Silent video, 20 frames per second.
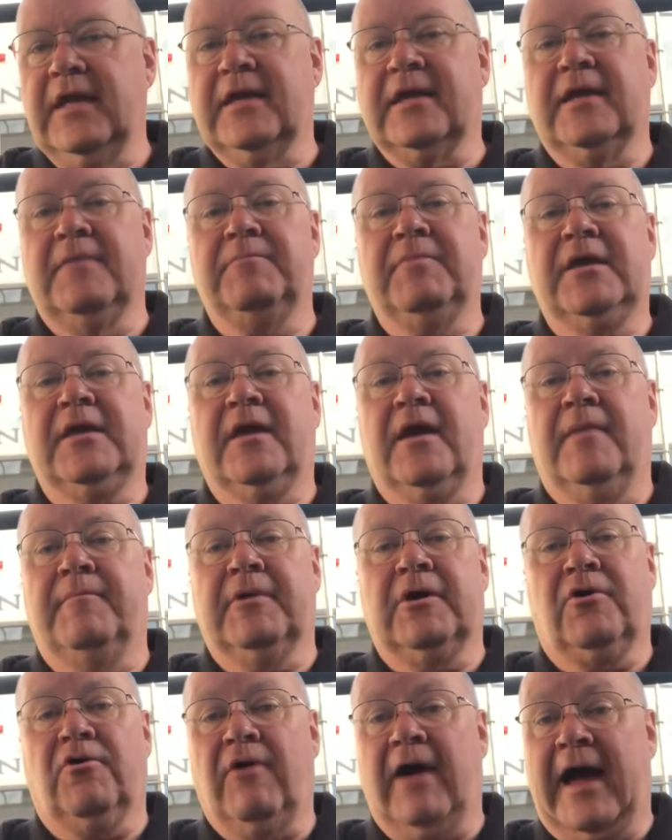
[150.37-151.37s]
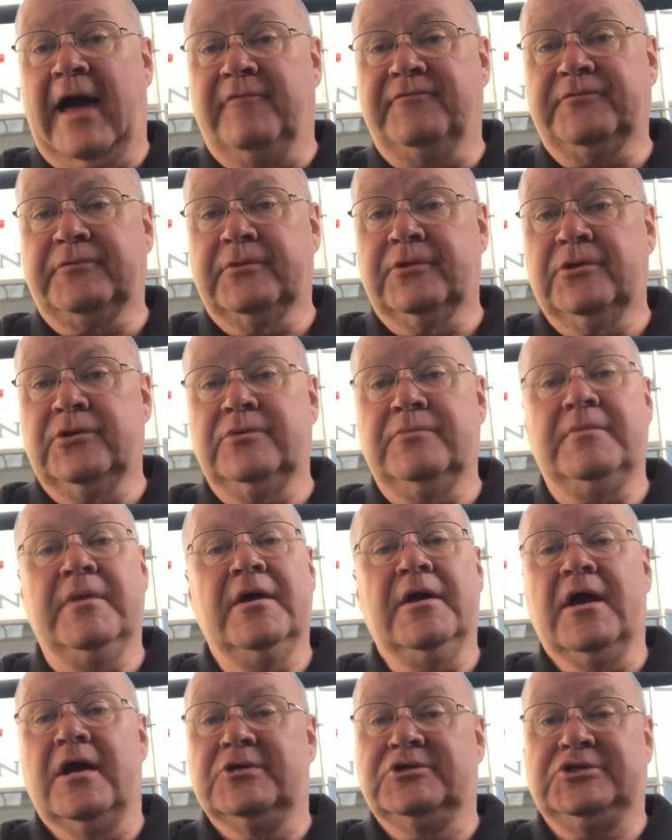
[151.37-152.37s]
can become a craft room,
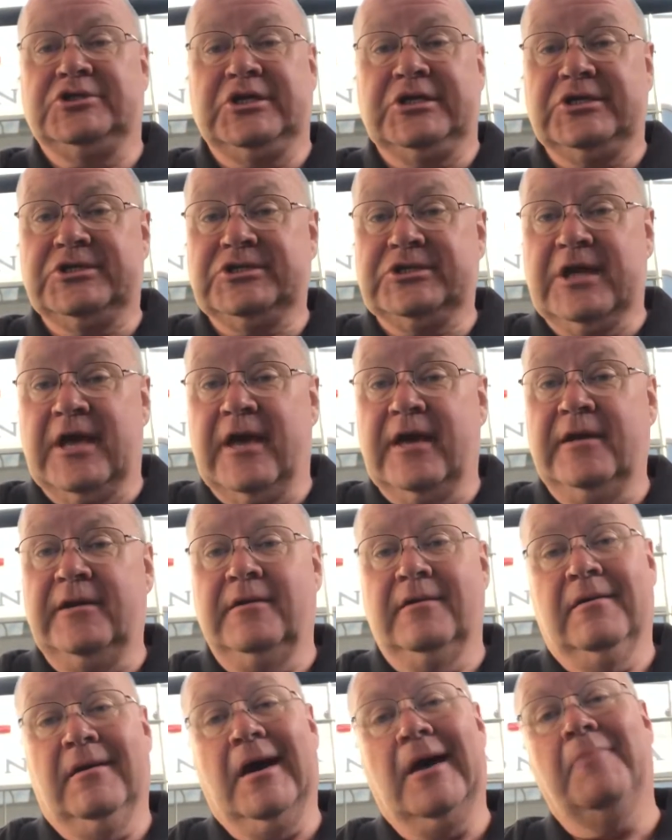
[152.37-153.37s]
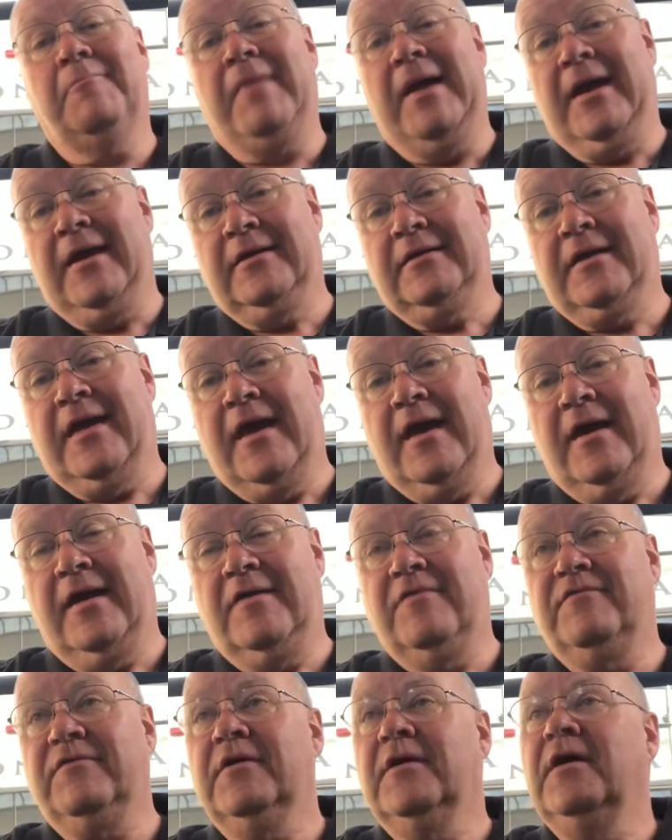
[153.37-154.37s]
a she shed, a man
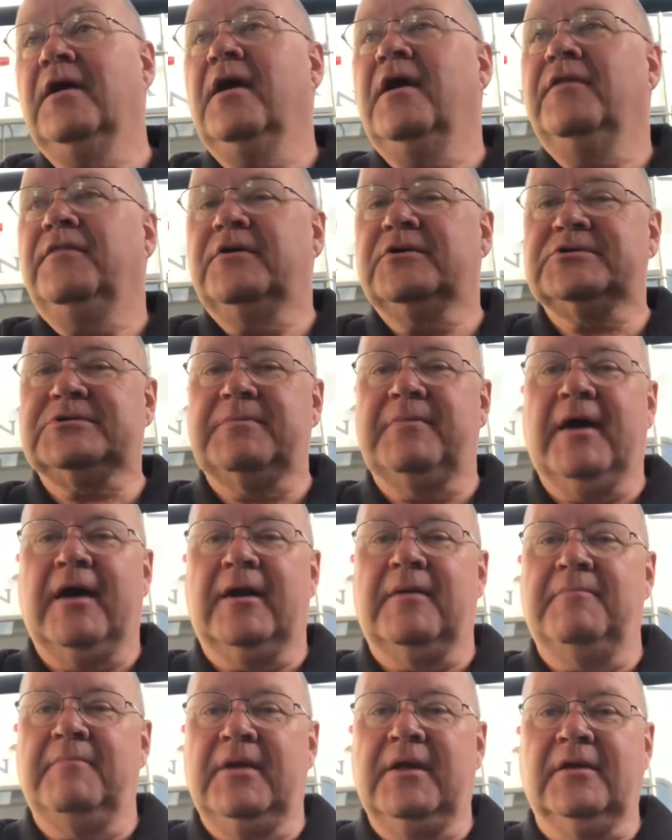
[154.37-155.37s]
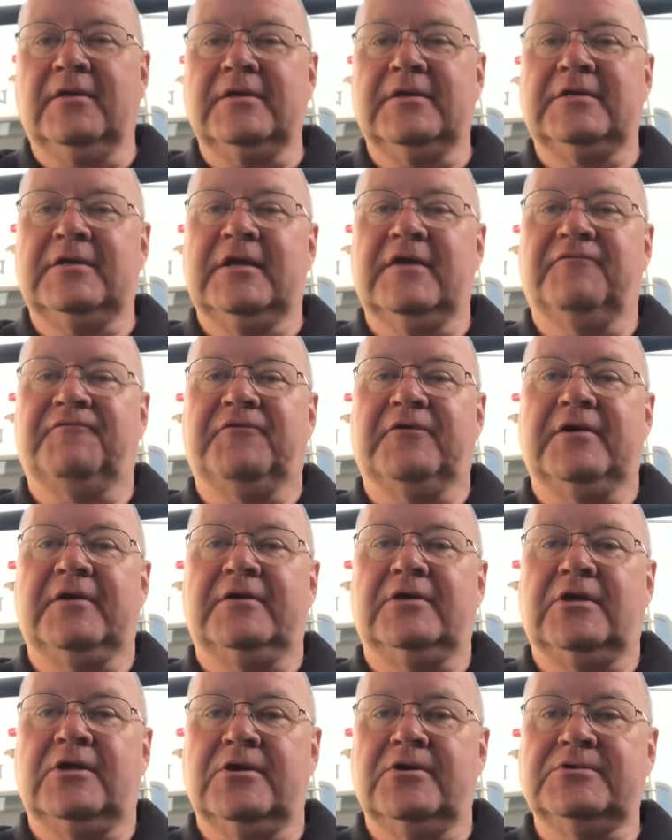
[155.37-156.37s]
cave. There's about 1 million
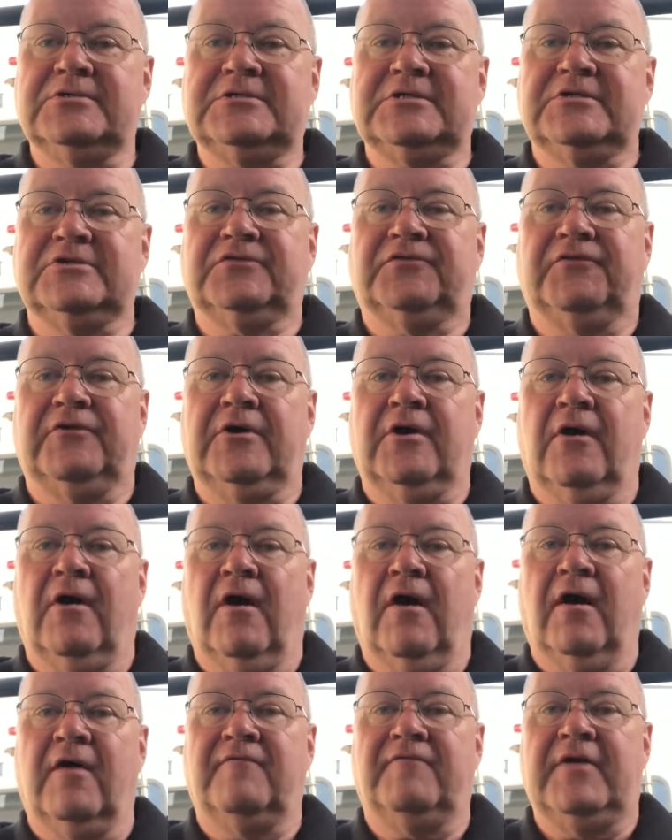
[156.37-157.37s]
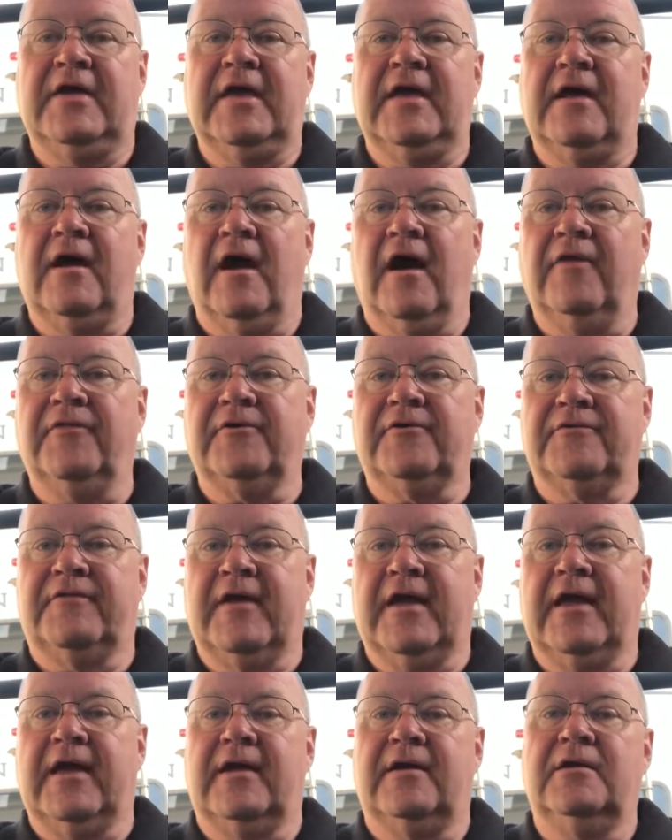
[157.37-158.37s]
different uses for your RV other
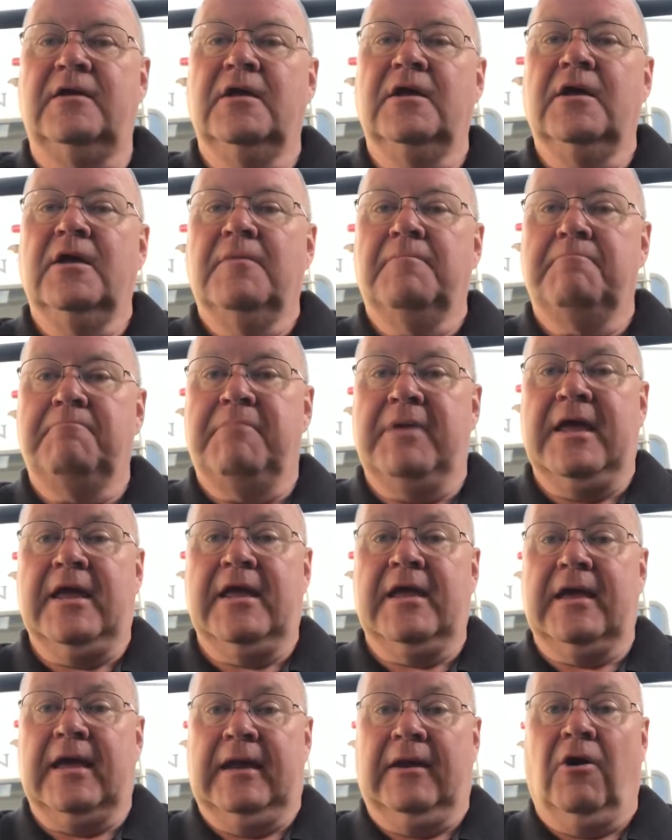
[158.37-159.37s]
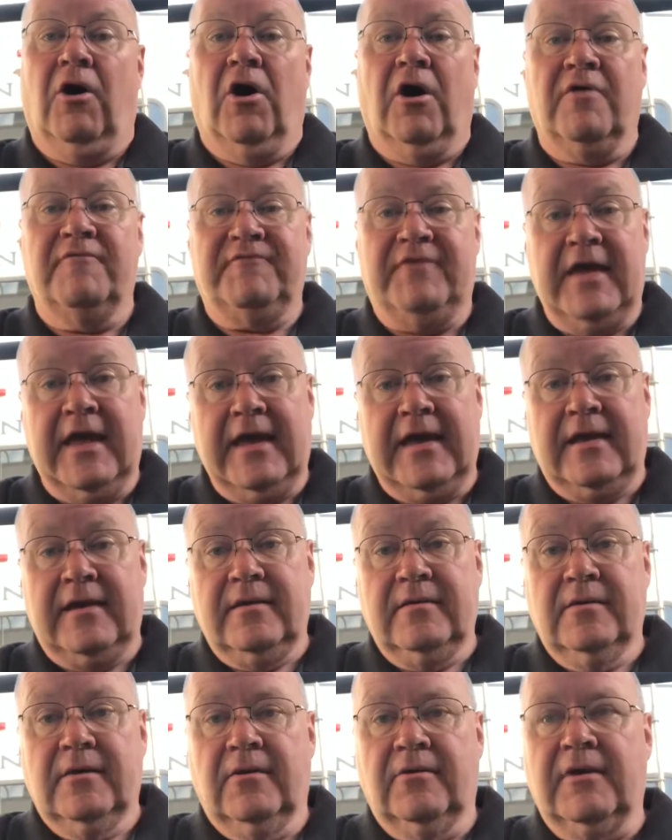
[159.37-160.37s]
than being an RV,
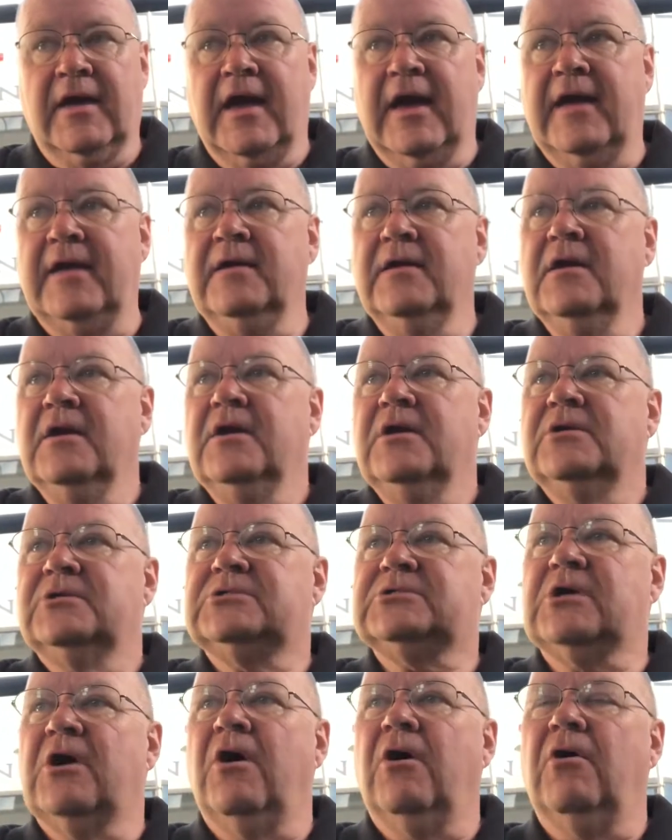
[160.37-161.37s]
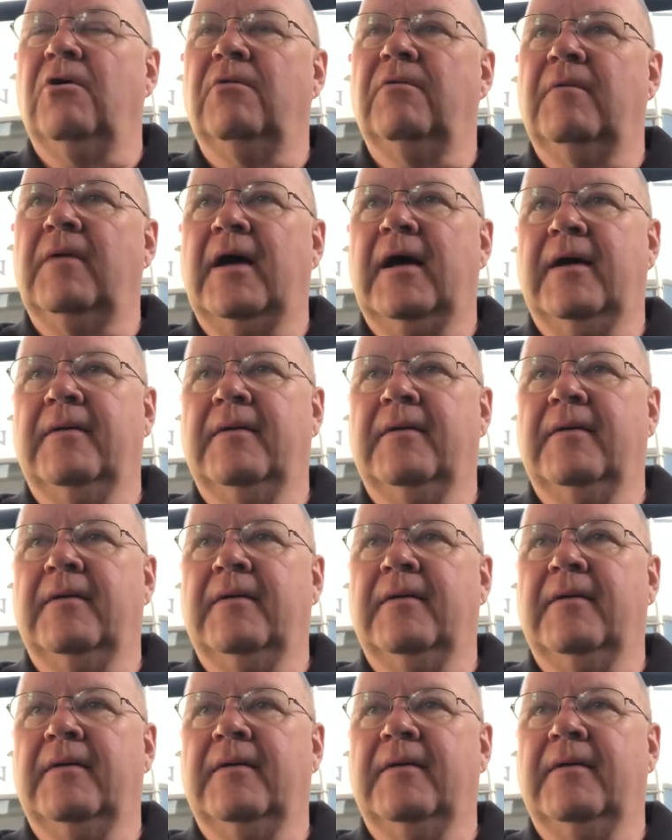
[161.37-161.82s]
okay? So,